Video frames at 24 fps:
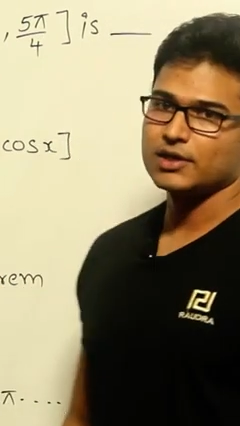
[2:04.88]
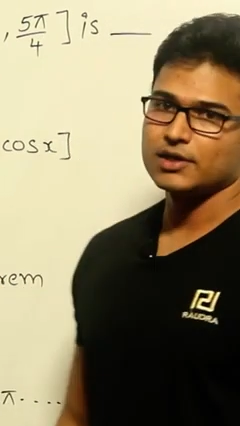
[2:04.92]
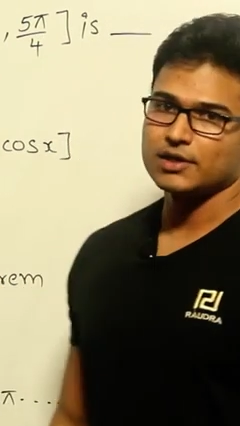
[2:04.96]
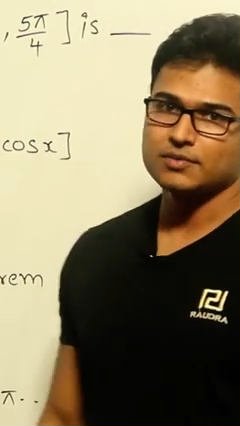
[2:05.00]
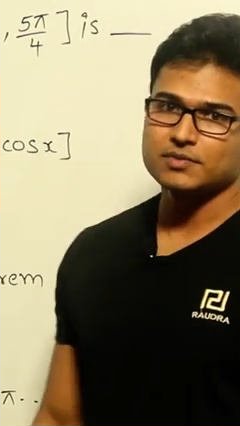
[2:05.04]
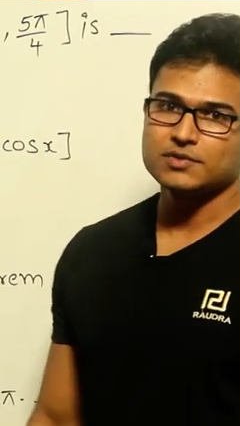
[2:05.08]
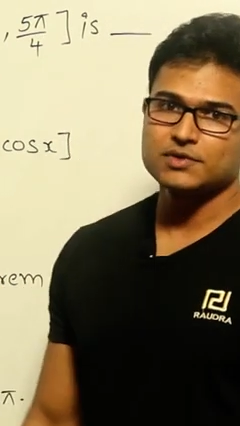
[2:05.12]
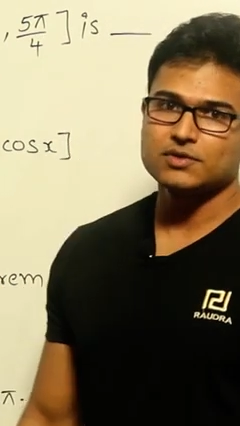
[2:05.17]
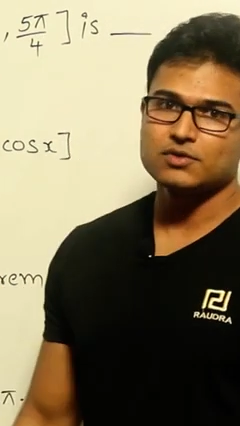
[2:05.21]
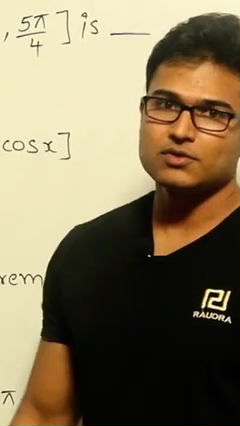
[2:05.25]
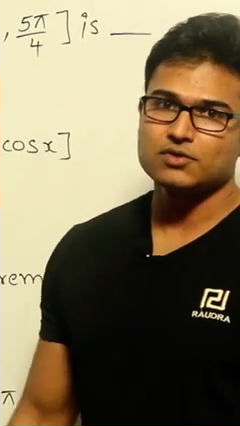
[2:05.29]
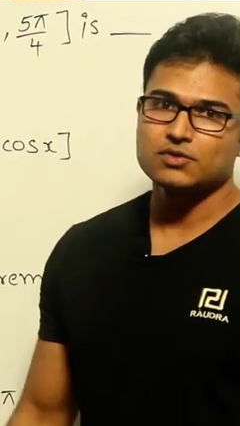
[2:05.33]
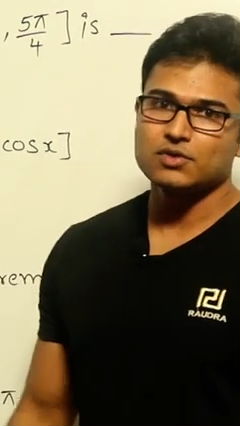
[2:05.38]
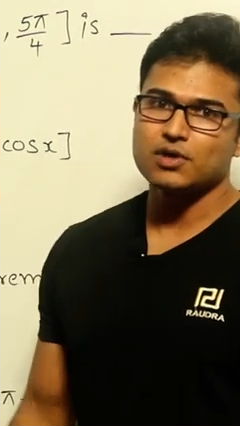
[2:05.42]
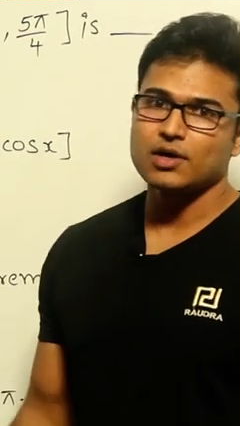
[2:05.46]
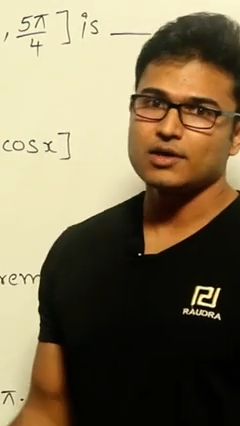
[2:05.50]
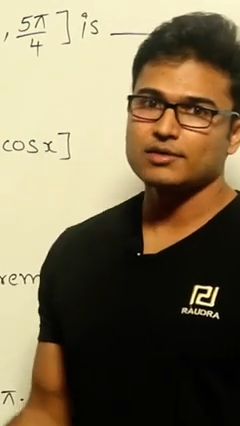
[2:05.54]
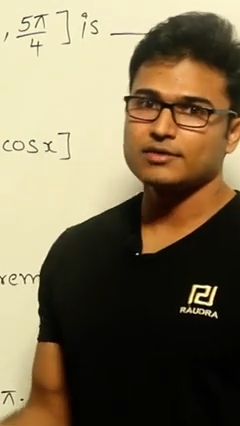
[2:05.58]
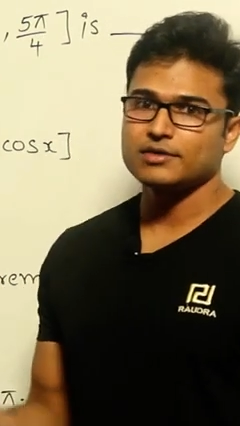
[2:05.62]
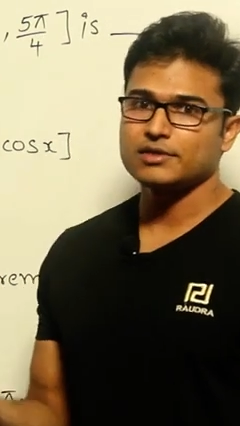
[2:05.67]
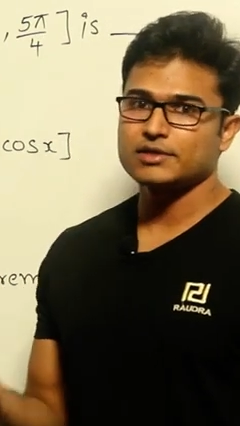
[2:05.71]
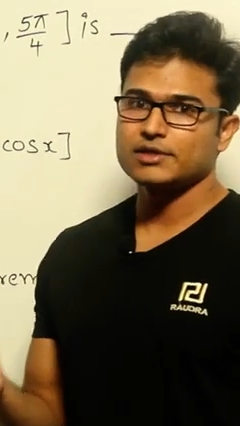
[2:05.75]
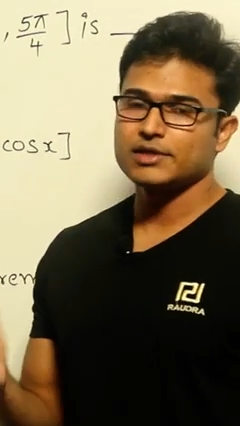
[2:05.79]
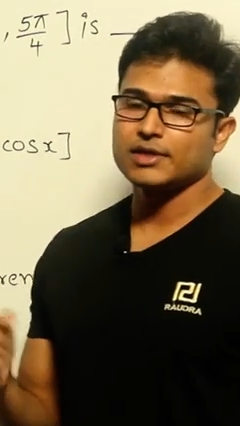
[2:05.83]
theorems, you should
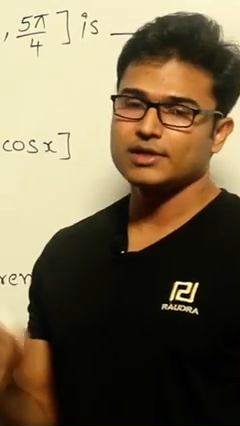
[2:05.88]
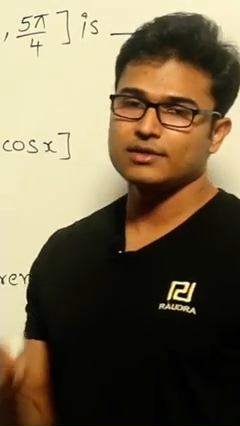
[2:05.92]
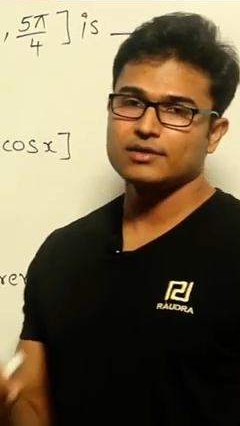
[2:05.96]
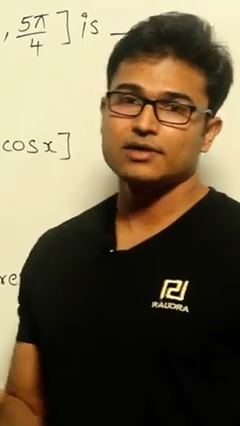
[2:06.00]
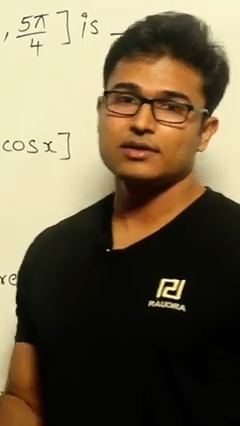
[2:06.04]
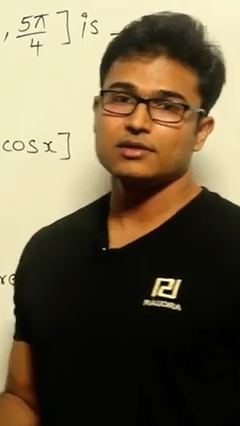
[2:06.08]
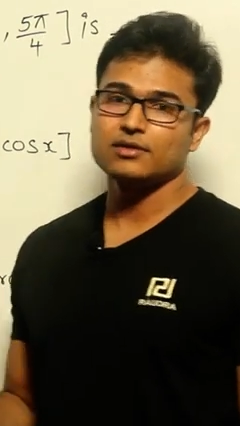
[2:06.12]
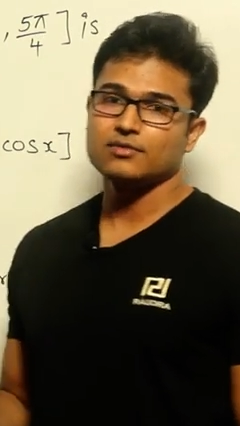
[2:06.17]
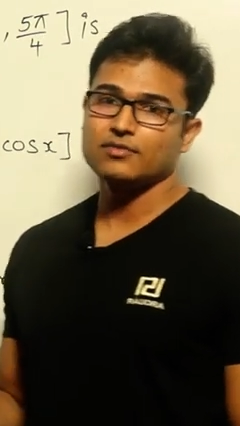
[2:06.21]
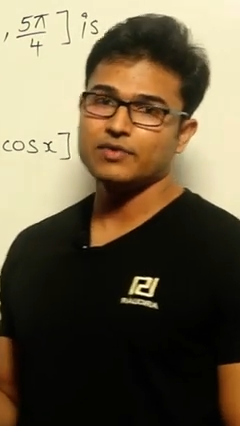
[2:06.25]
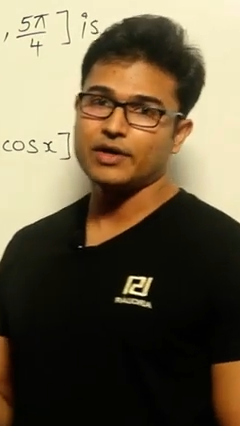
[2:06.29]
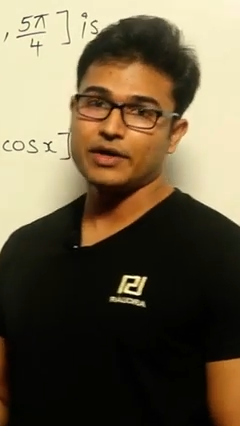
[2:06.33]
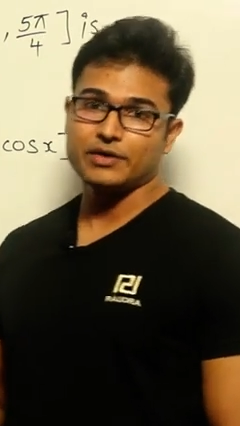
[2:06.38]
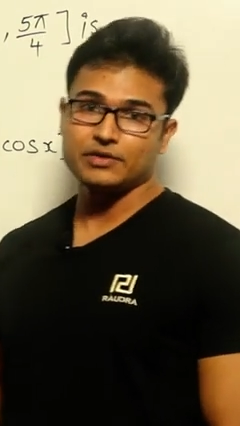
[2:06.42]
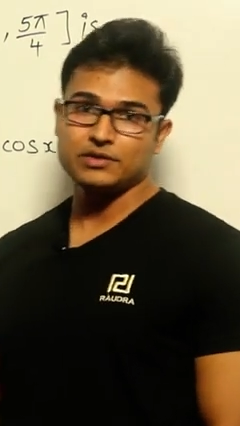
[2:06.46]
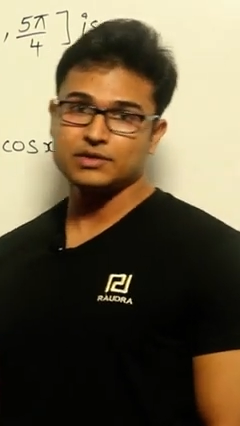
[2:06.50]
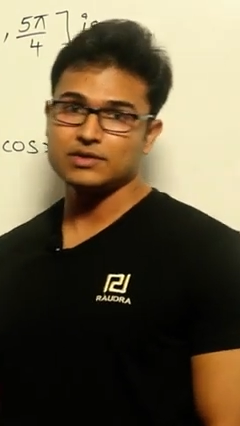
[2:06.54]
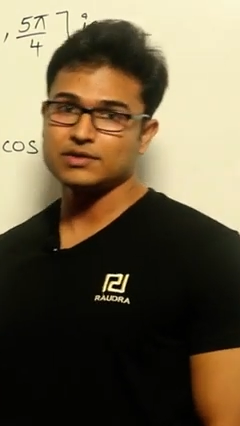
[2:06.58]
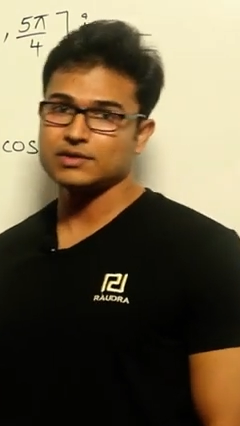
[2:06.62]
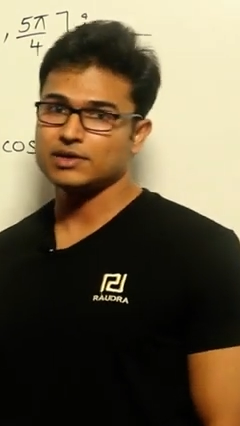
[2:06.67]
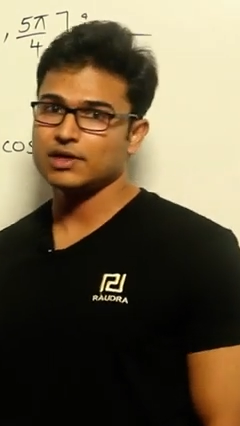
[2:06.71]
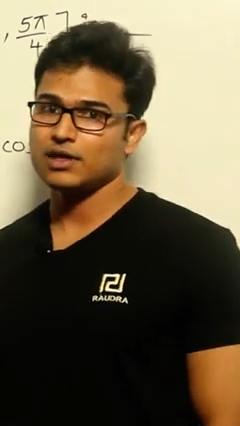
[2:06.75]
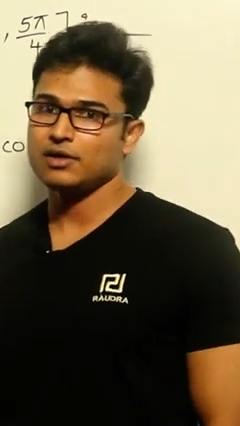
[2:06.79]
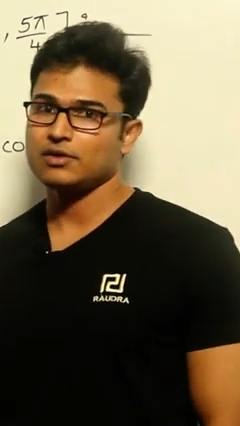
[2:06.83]
also check that the
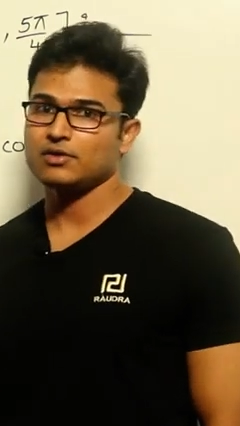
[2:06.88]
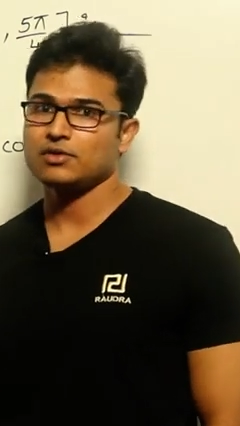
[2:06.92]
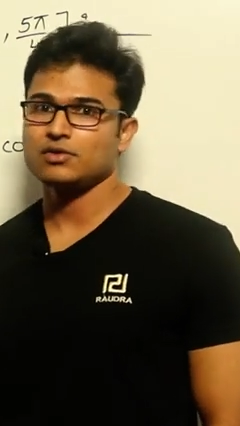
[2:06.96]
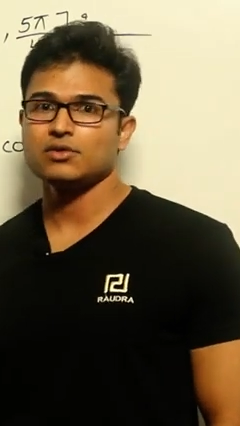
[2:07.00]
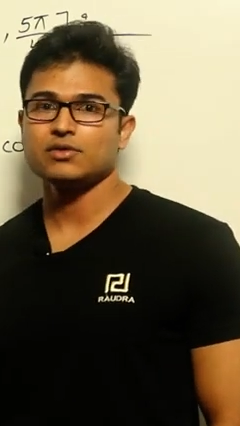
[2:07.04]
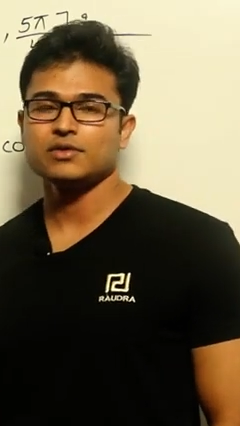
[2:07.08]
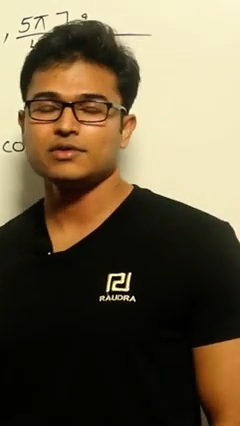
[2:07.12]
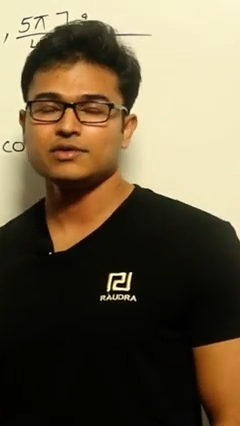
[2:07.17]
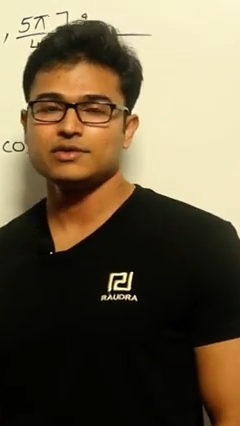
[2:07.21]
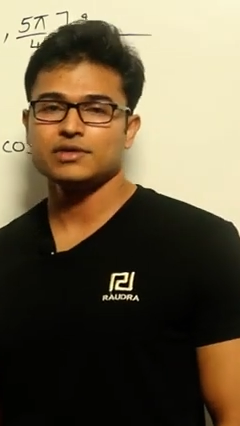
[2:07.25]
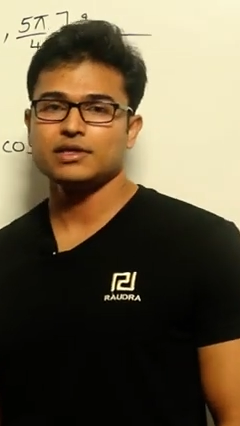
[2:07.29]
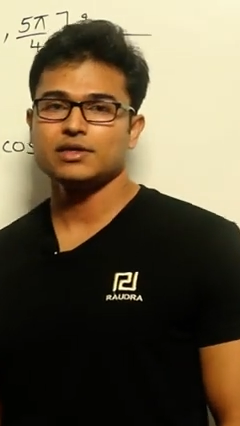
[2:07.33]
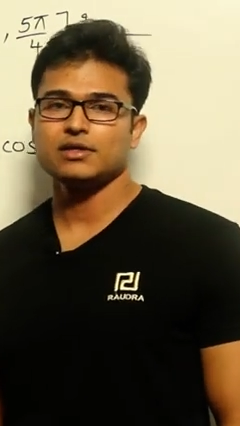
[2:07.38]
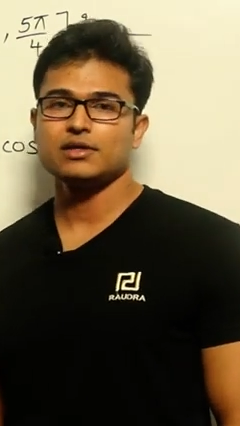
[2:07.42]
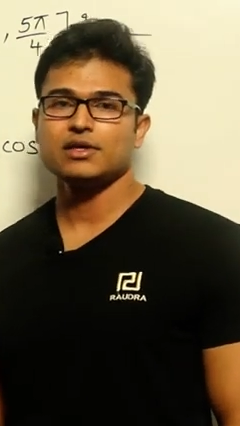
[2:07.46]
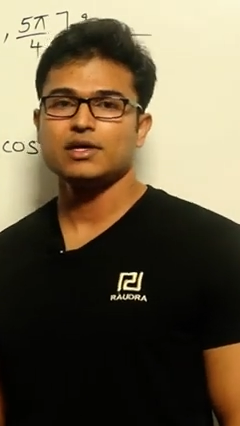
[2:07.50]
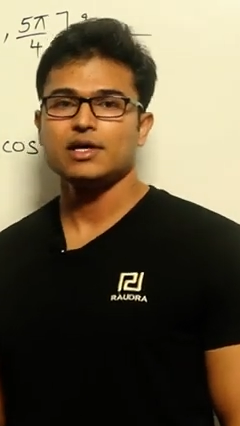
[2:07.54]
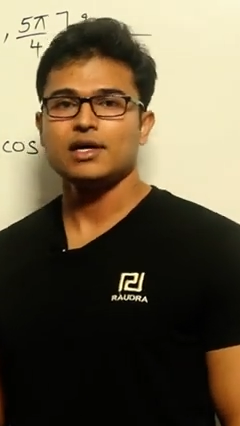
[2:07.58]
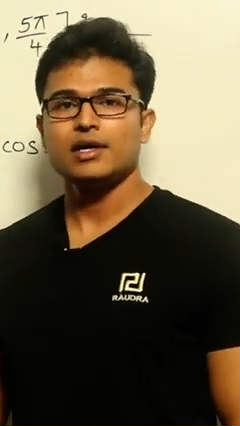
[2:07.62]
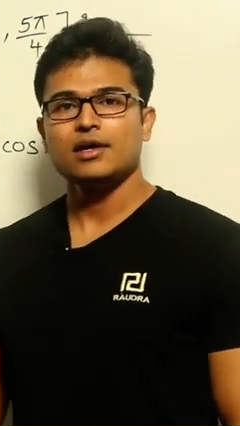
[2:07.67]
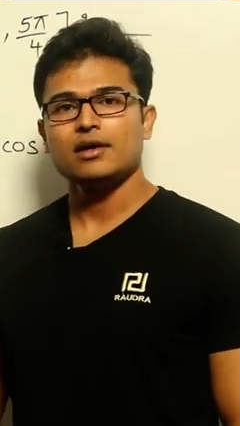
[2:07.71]
function is continuous and